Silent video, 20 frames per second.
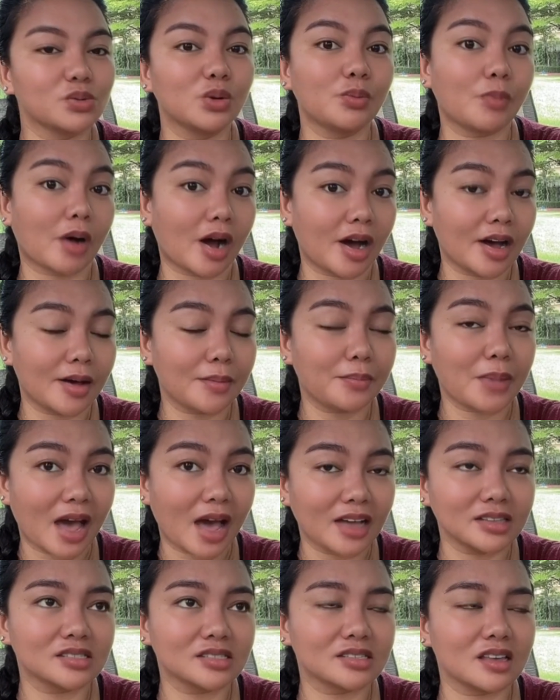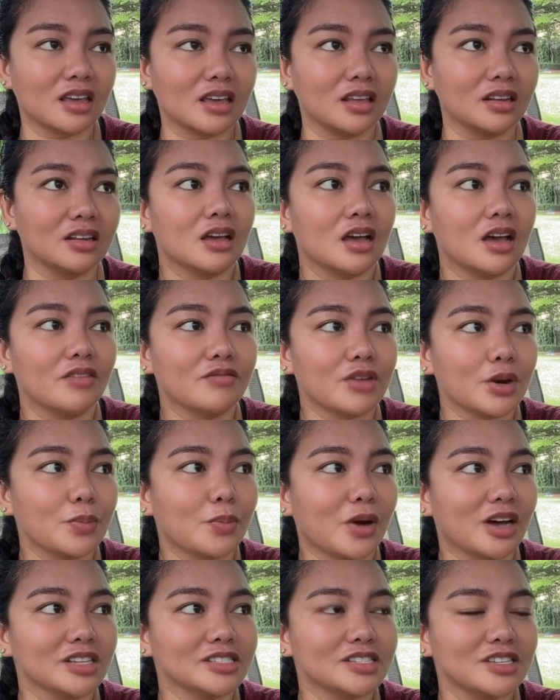pass, and I'm very
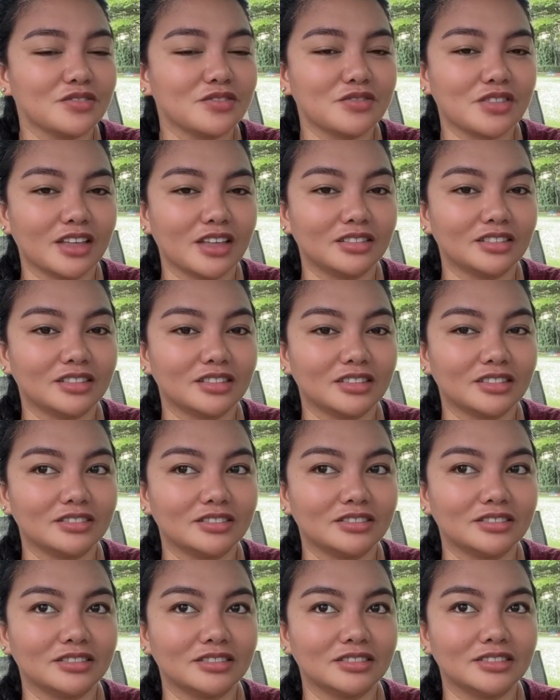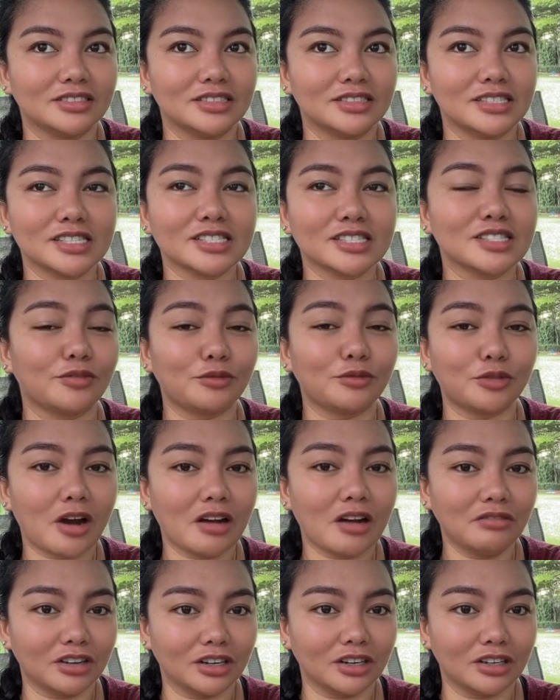positive that this is not
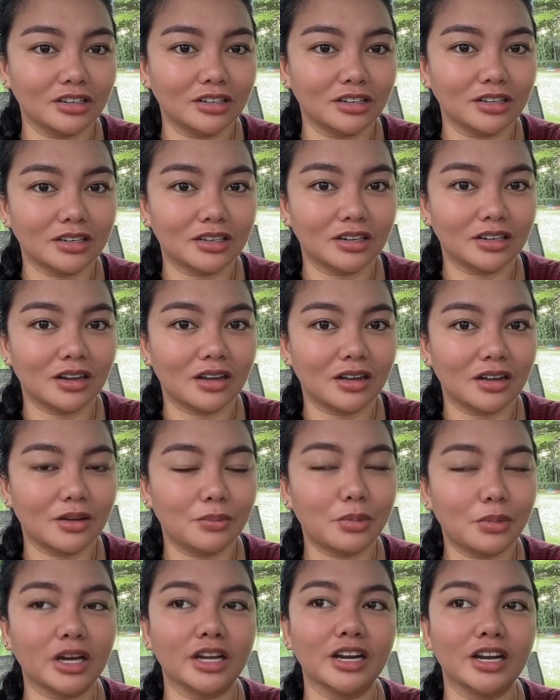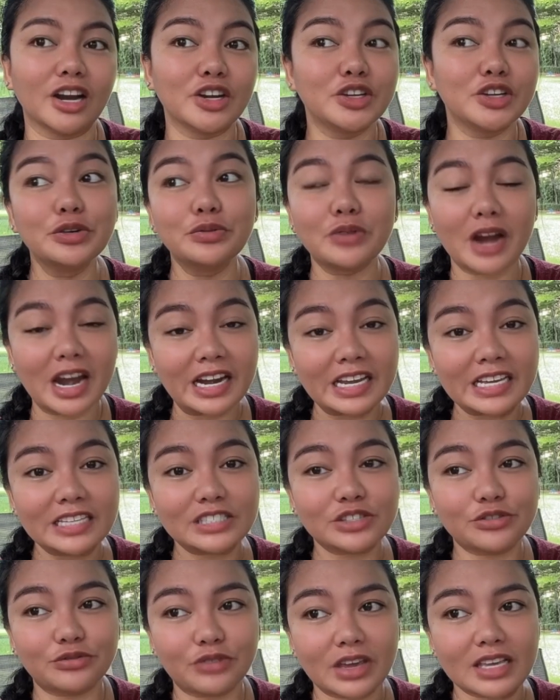forever. But are you ready
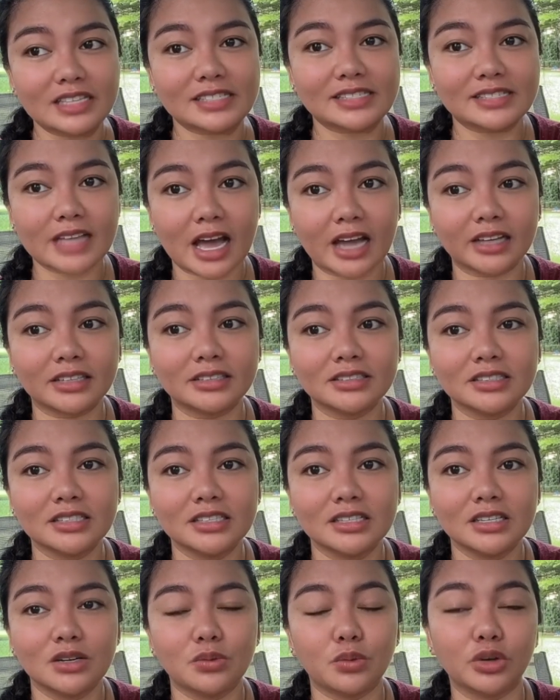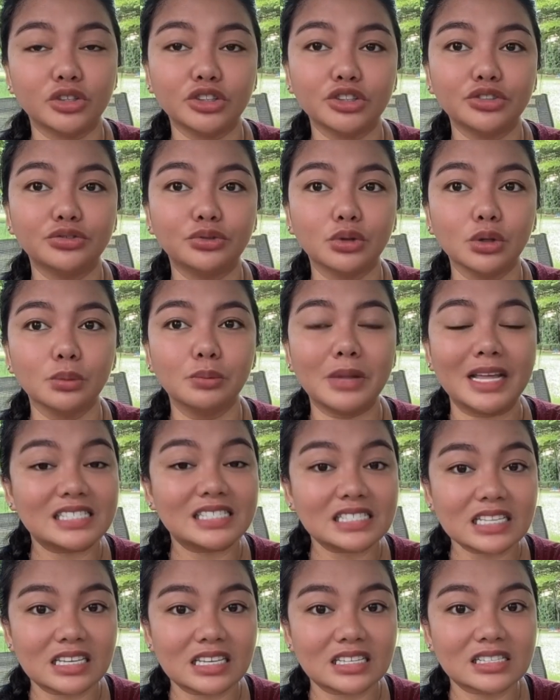to face that wonderful
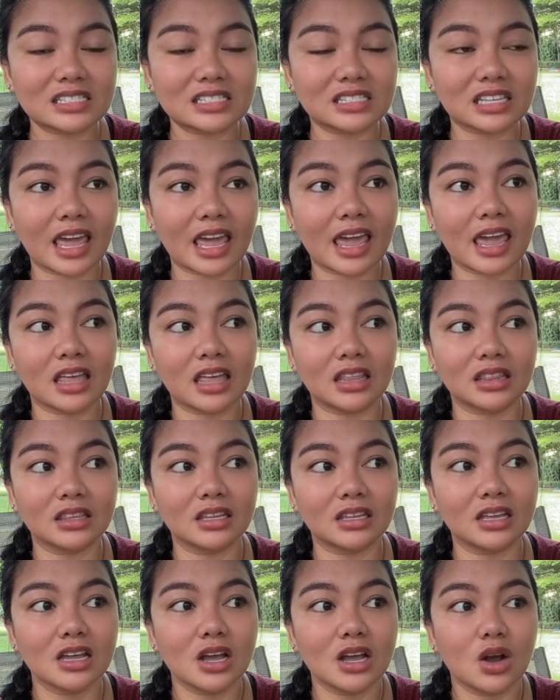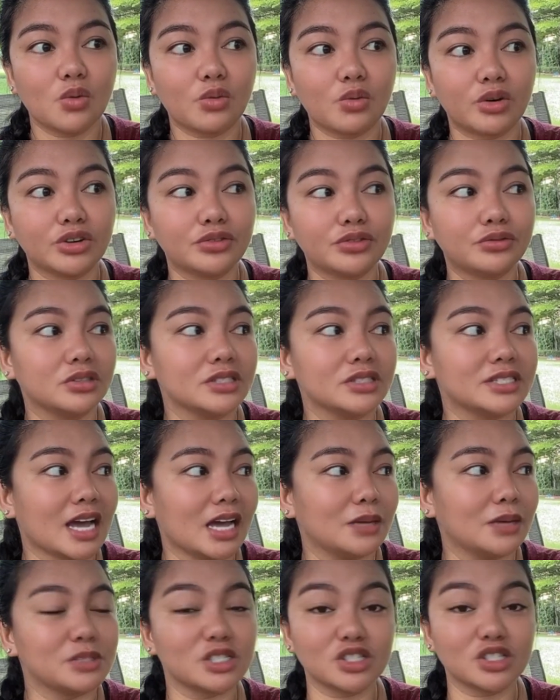blessings and wonderful
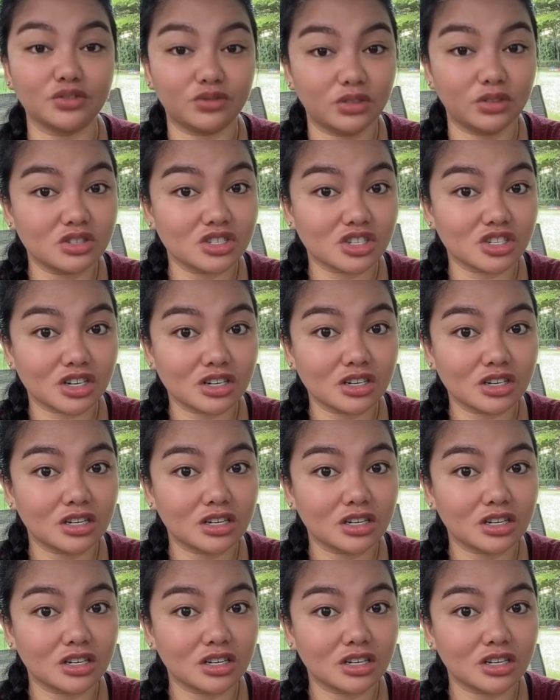times in the future?